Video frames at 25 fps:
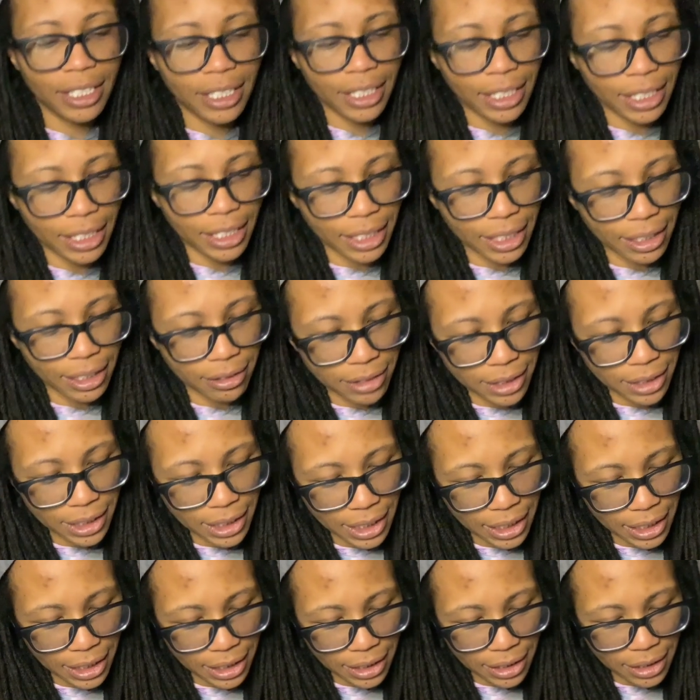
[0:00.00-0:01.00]
And that was
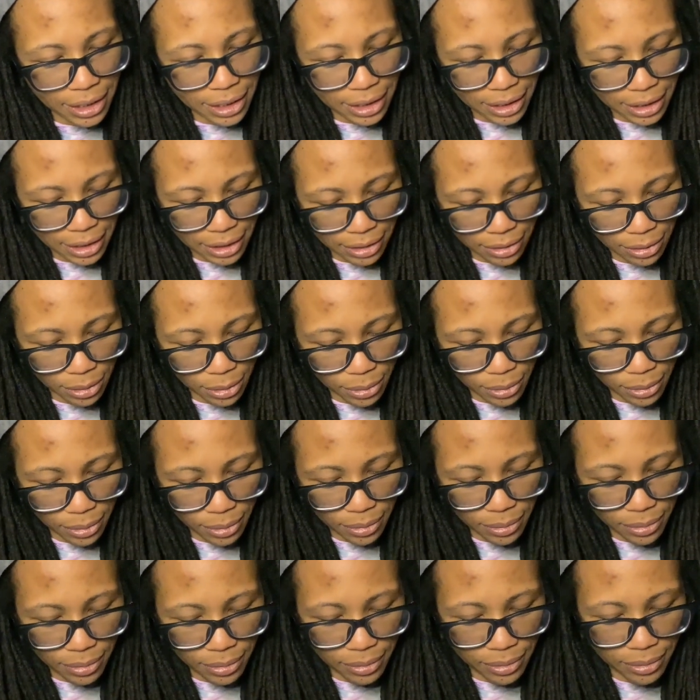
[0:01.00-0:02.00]
that.
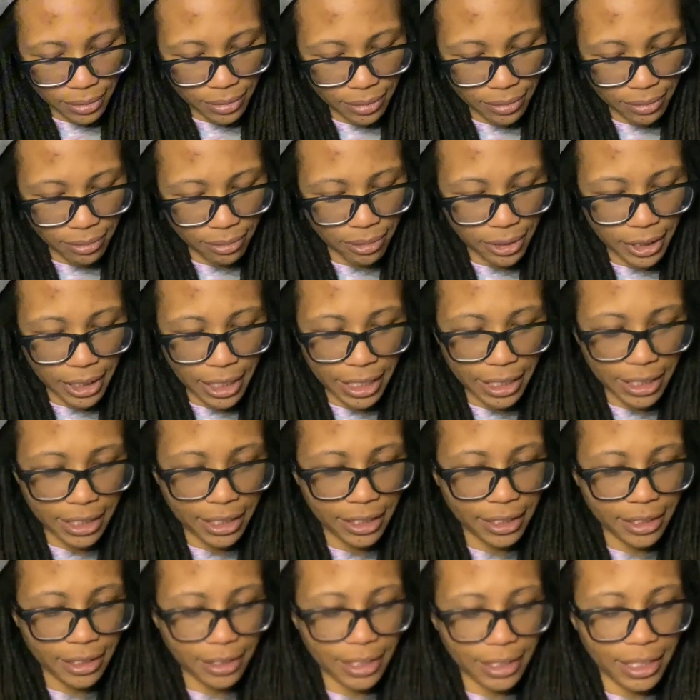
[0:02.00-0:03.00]
Oof. We're not
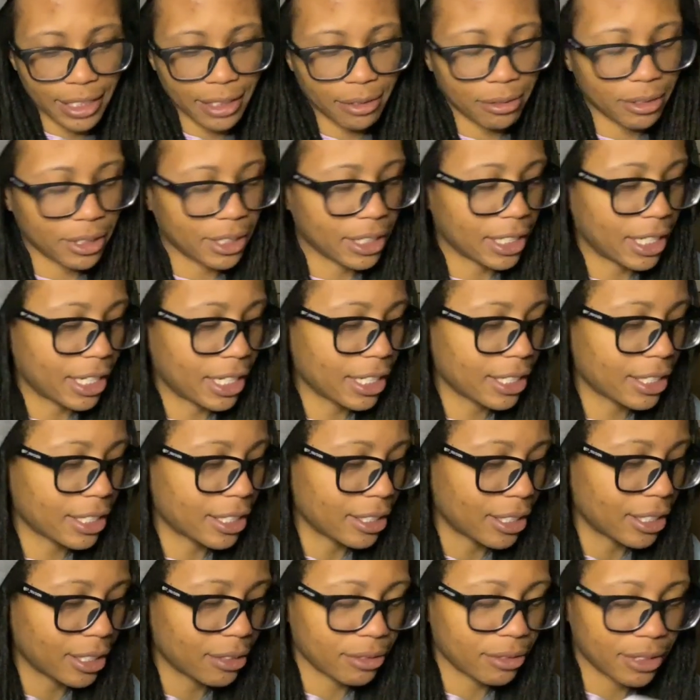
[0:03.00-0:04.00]
going to do that one. I
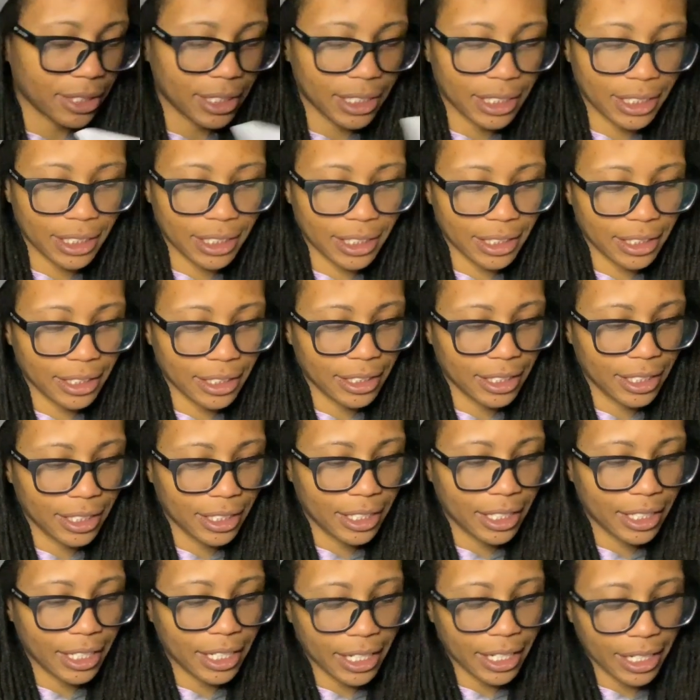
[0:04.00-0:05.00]
thought I was
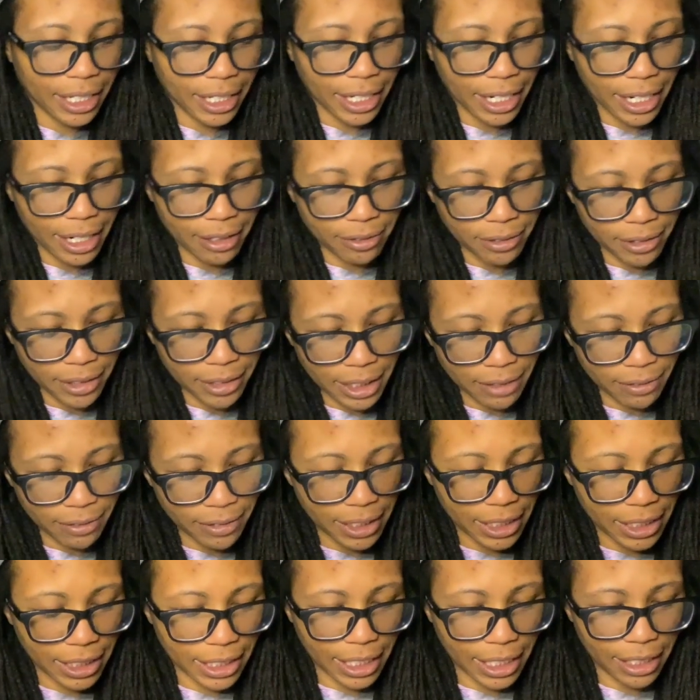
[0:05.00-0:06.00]
Avril
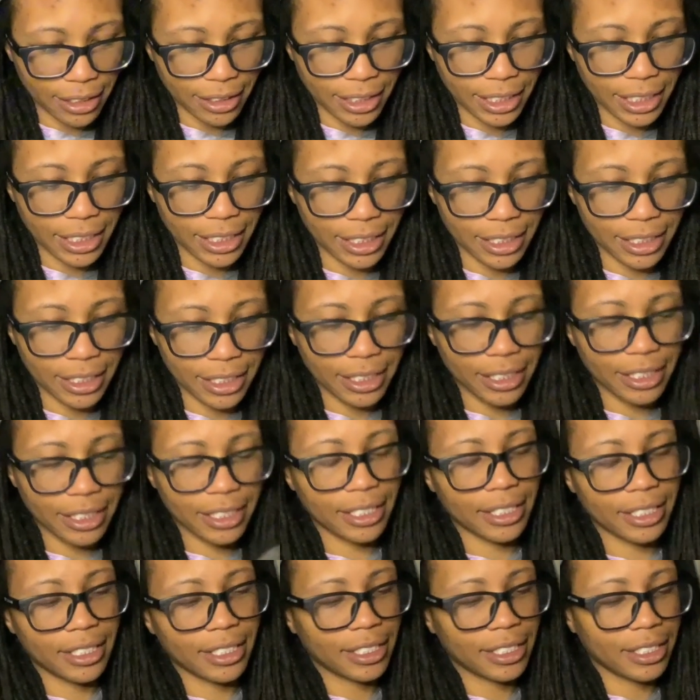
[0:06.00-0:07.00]
Lavigne out here.
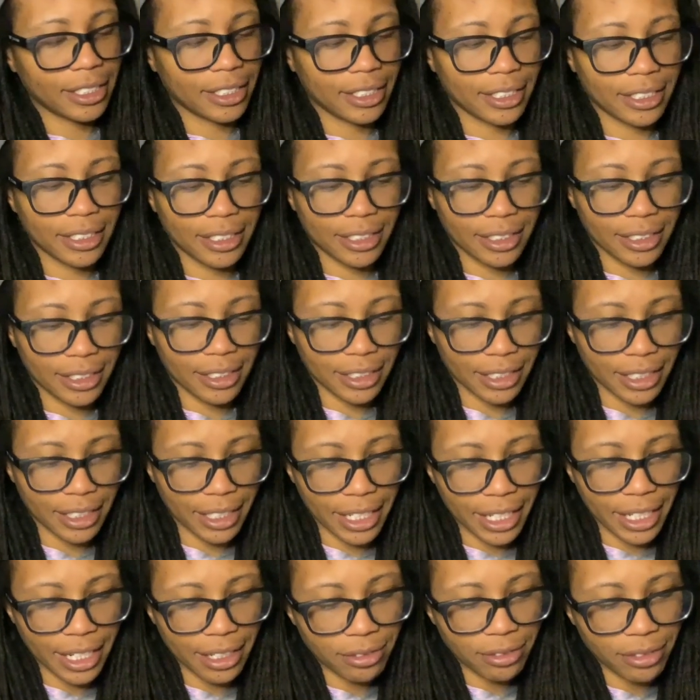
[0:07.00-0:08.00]

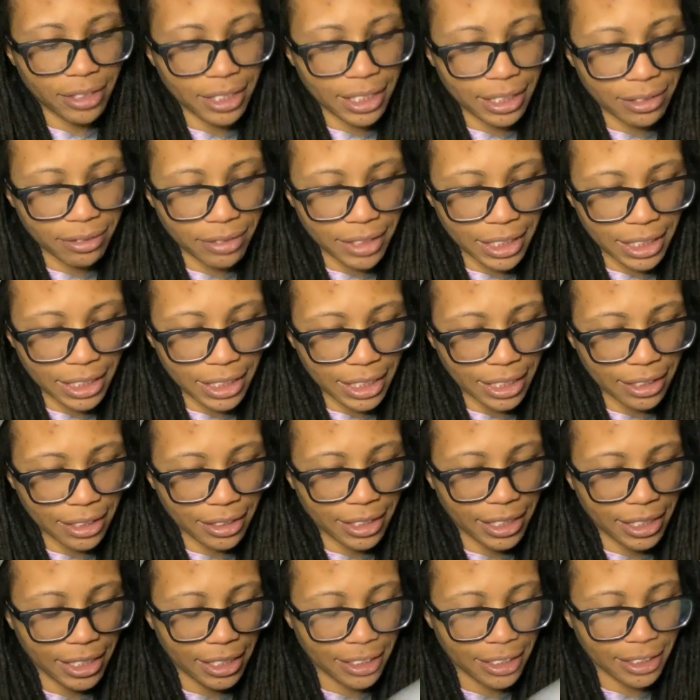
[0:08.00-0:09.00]
Avril Lavigne out
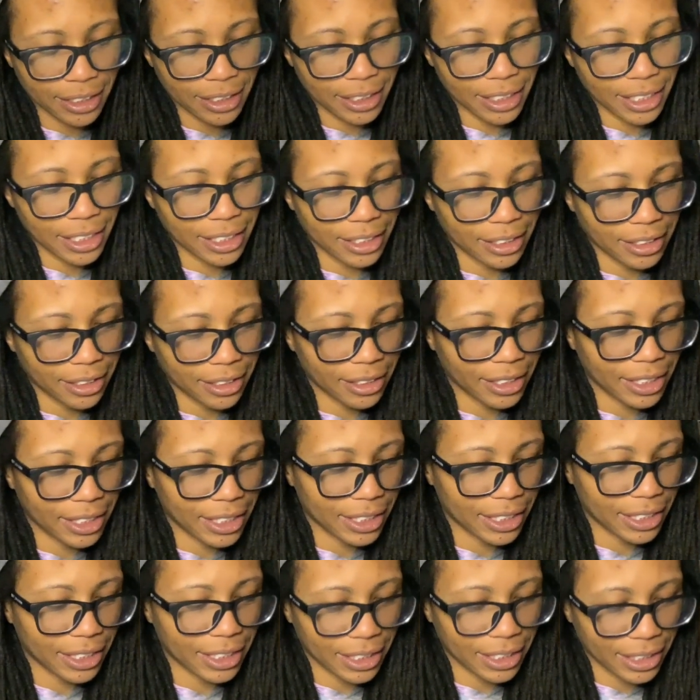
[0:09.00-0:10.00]
here. They look crazy.